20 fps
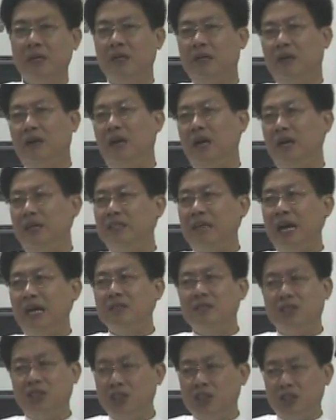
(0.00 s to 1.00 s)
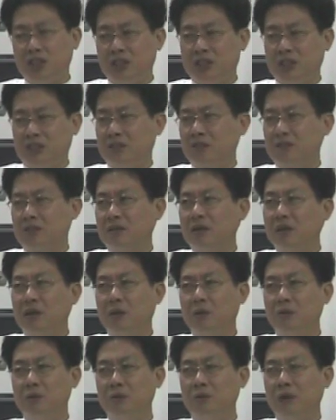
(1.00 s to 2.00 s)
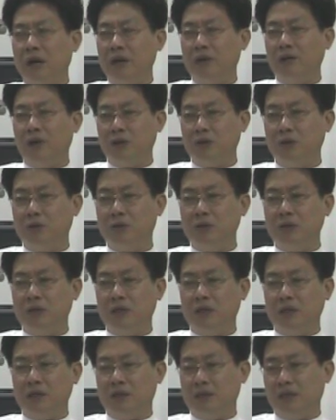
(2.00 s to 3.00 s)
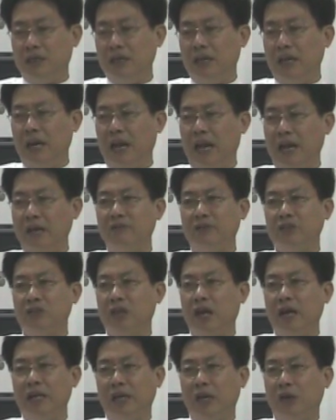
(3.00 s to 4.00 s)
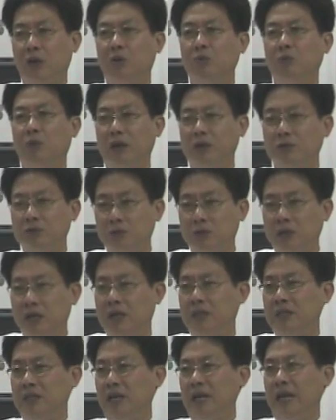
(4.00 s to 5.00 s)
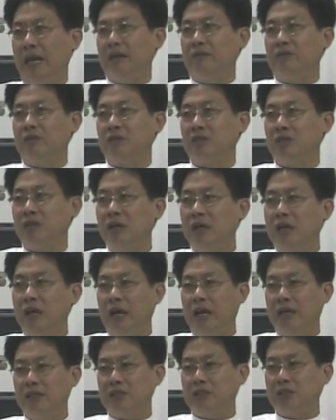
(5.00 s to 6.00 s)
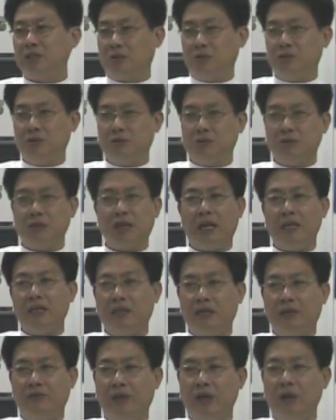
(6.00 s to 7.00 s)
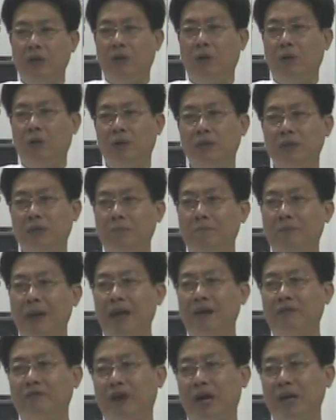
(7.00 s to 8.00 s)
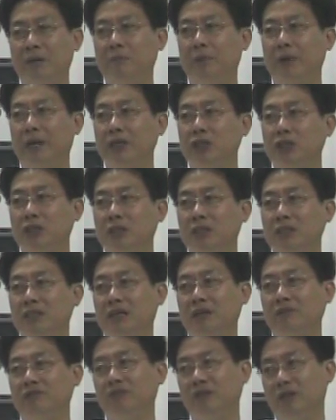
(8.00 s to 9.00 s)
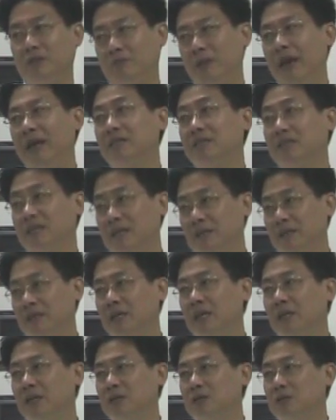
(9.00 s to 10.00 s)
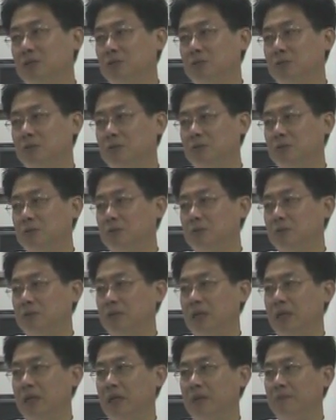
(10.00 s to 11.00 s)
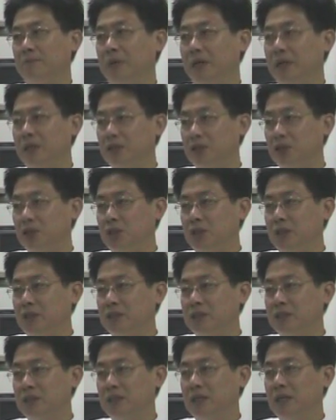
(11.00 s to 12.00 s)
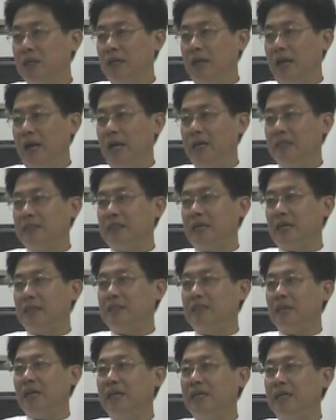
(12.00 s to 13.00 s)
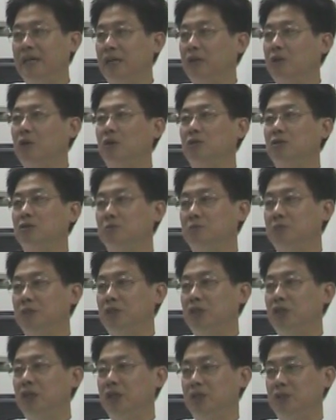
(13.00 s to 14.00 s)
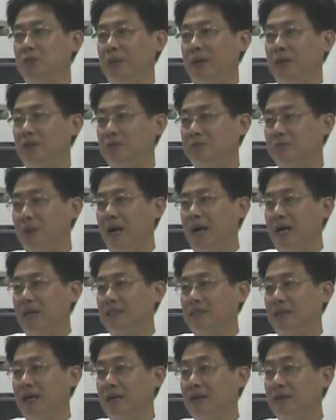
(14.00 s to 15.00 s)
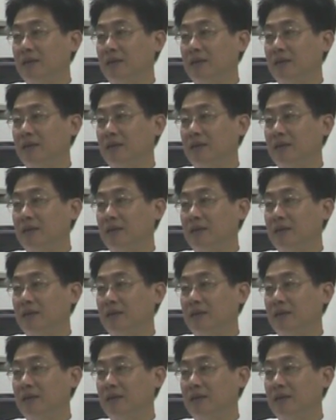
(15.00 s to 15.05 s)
young teachers who are not good in the language and they don't want to learn the language. And so you start giving all the bad vibrations and feedbacks to the politicians and start saying it got to be changed back to Bahasa.